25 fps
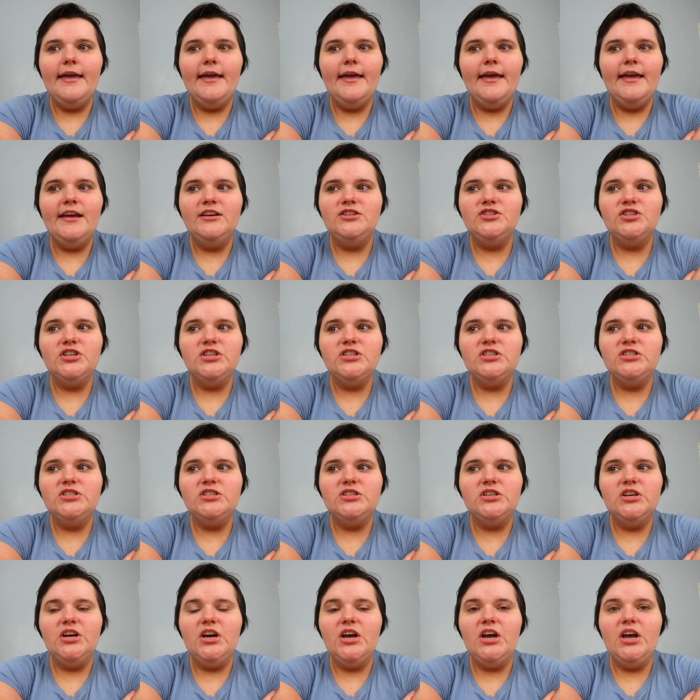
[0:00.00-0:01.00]
it
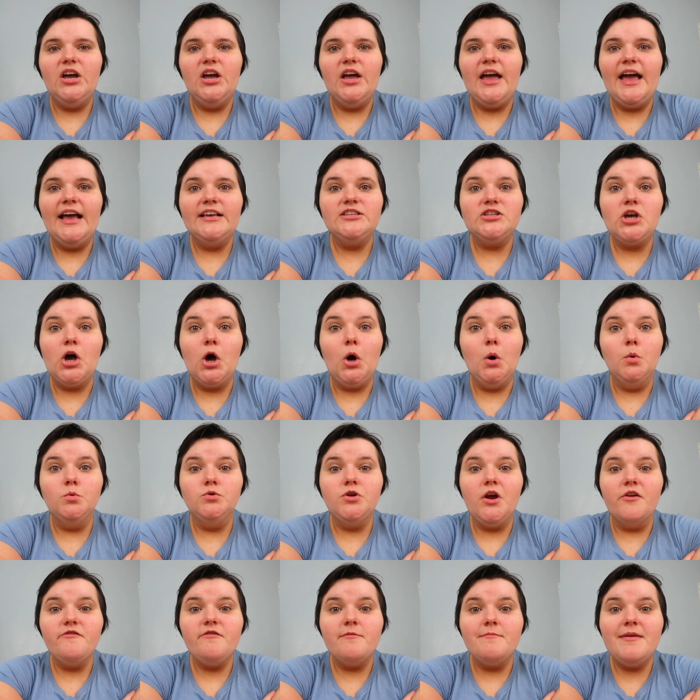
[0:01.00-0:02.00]
just has a
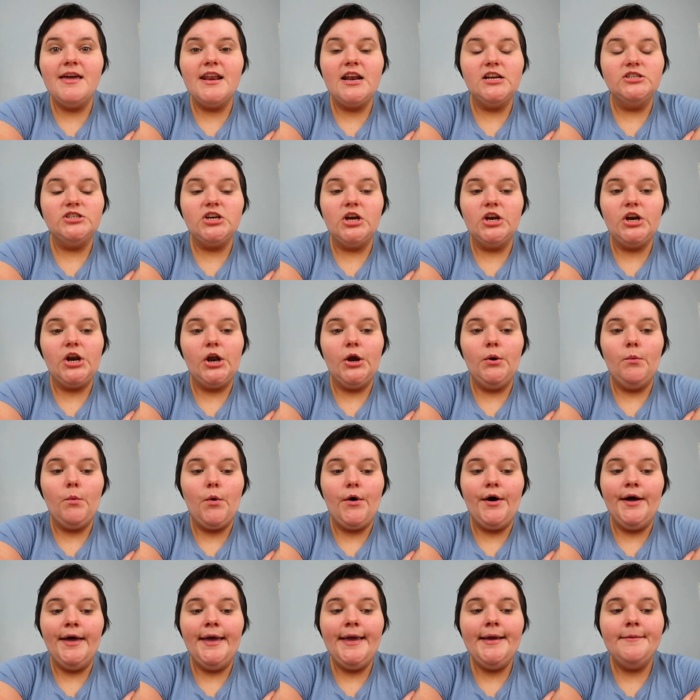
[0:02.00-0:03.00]
hold over me and I don't know
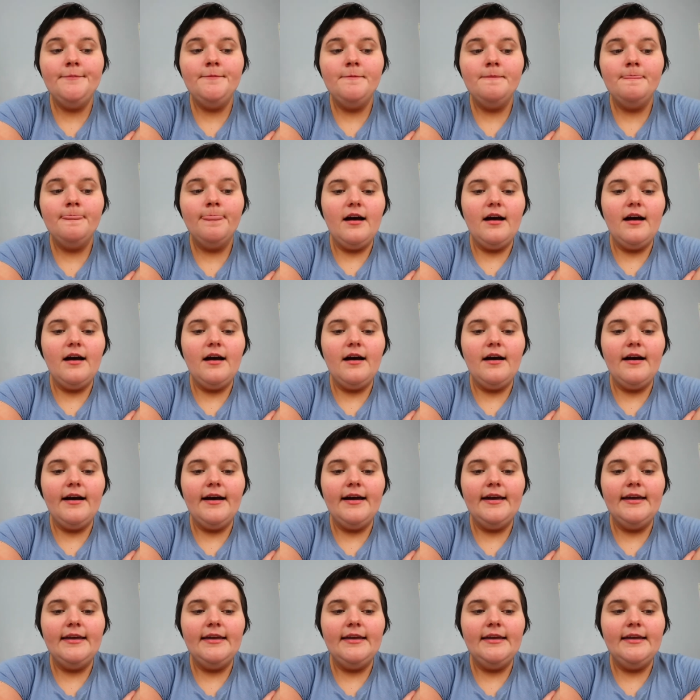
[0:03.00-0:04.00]
why.
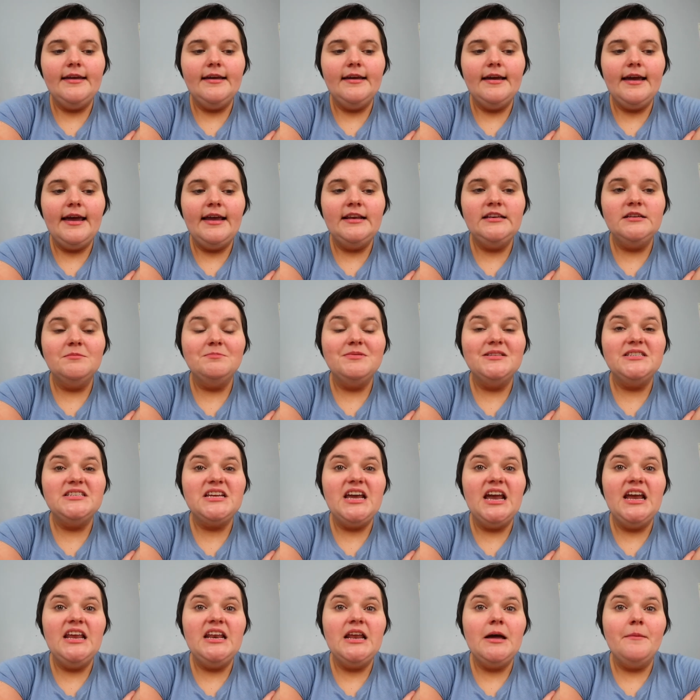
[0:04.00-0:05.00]
I end up
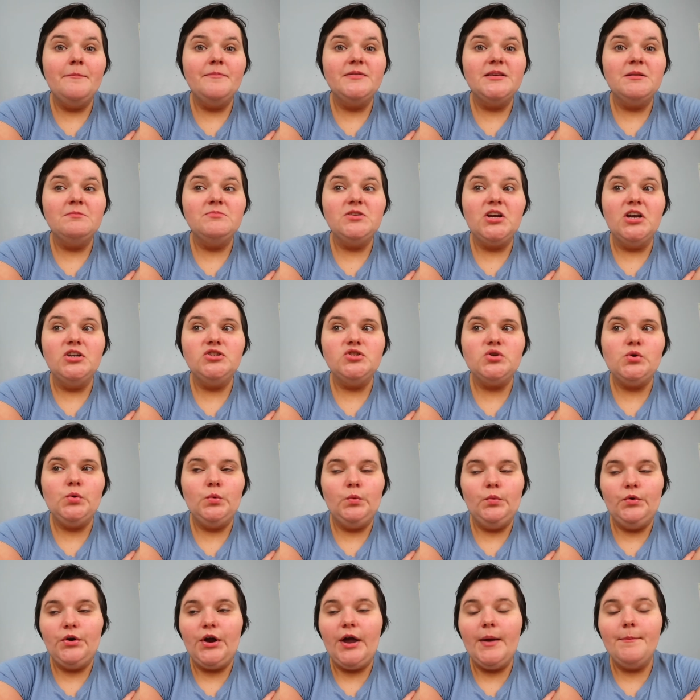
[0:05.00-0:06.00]
staying up sometimes
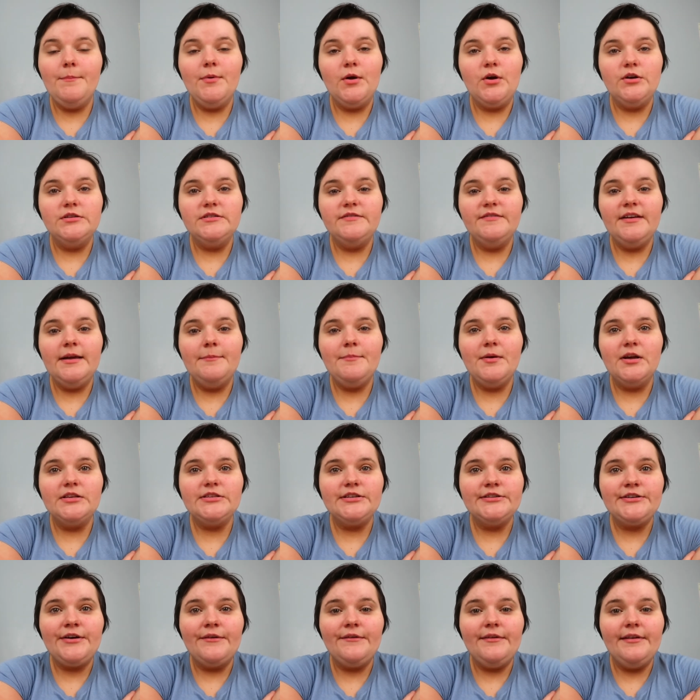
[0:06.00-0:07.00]
all night because of it,
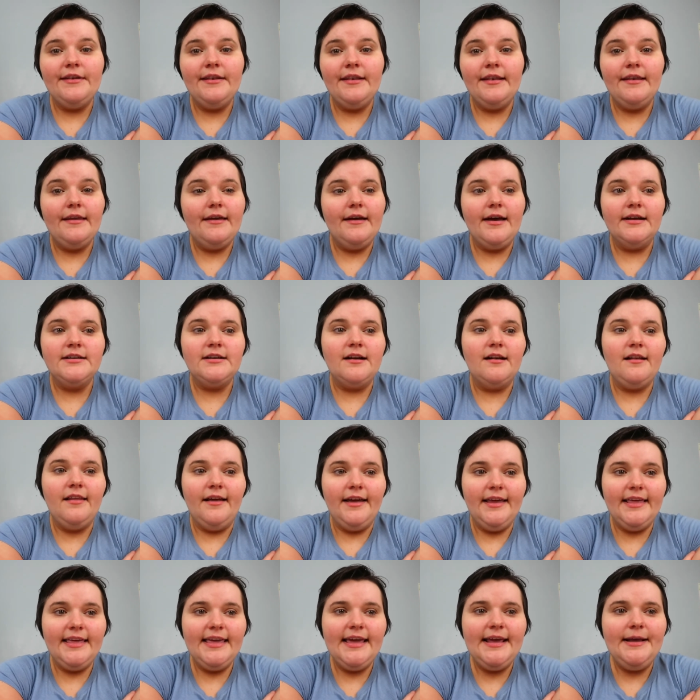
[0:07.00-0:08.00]
because I don't I don't
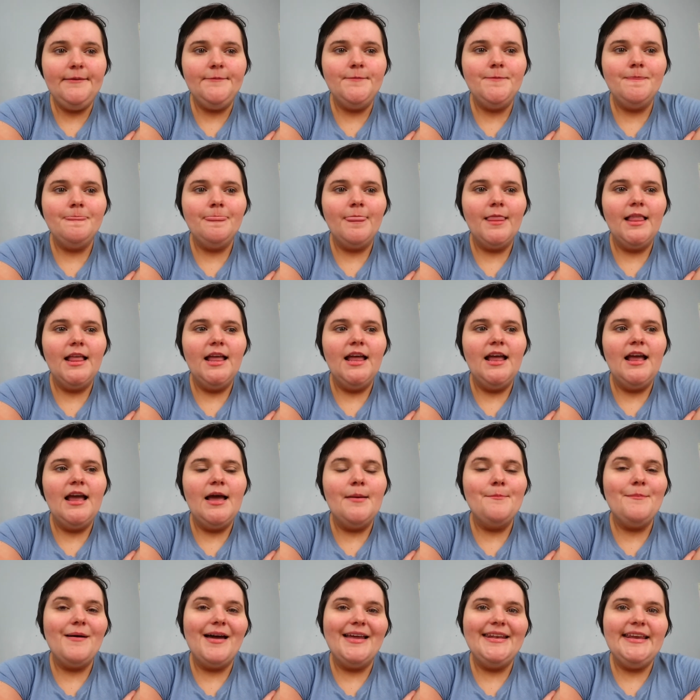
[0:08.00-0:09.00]
like it,
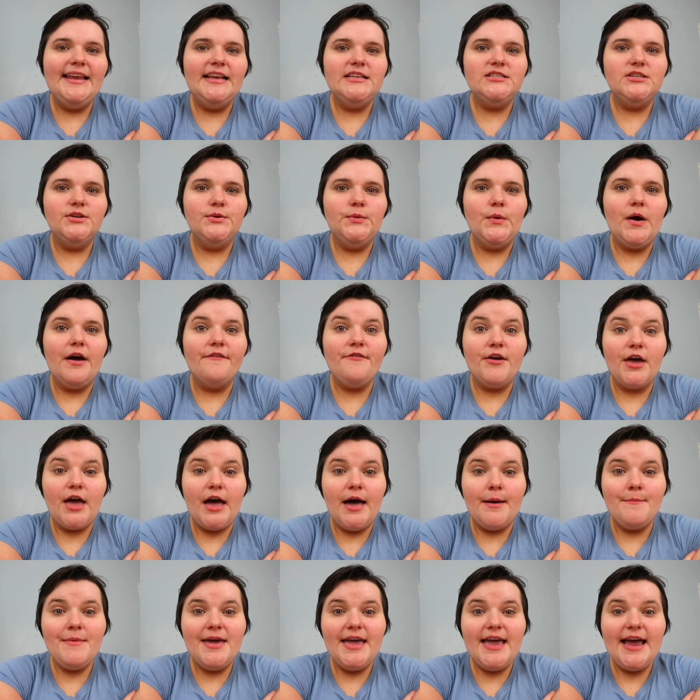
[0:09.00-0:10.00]
but I need to
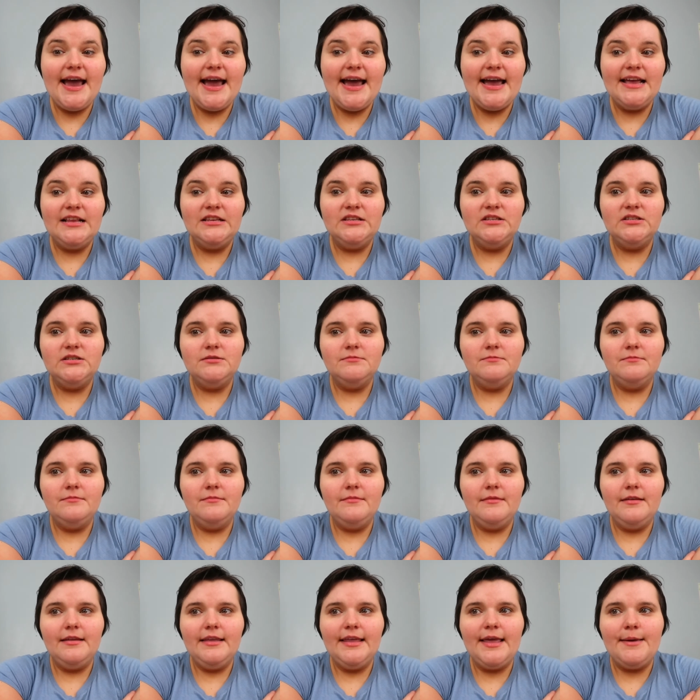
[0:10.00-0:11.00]
overcome it and
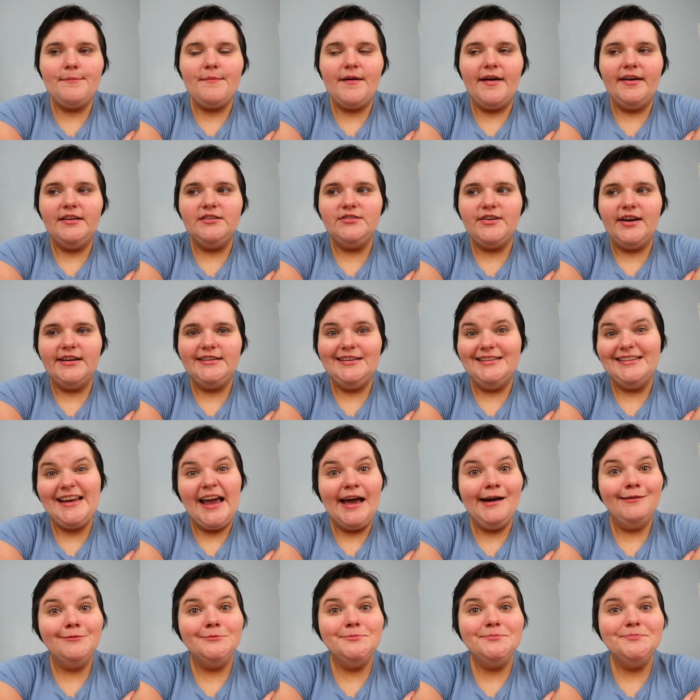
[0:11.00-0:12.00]
get my anxiety
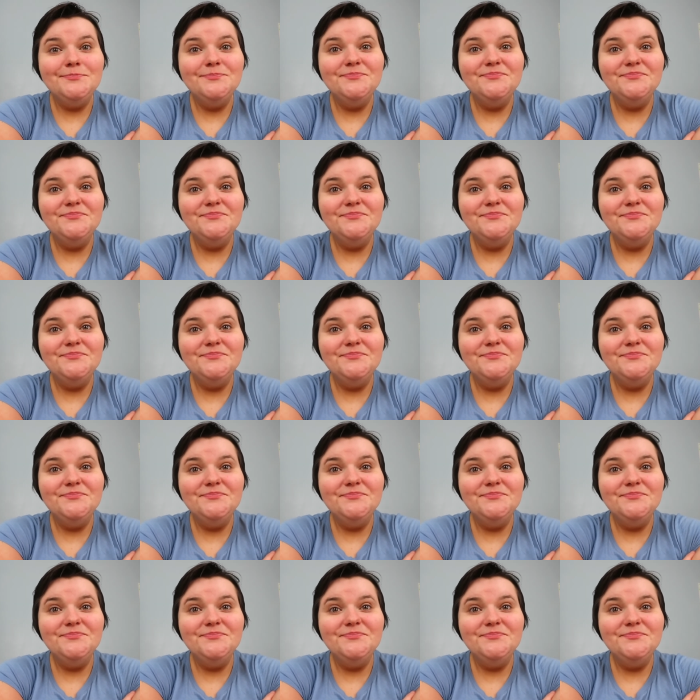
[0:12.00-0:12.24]
down.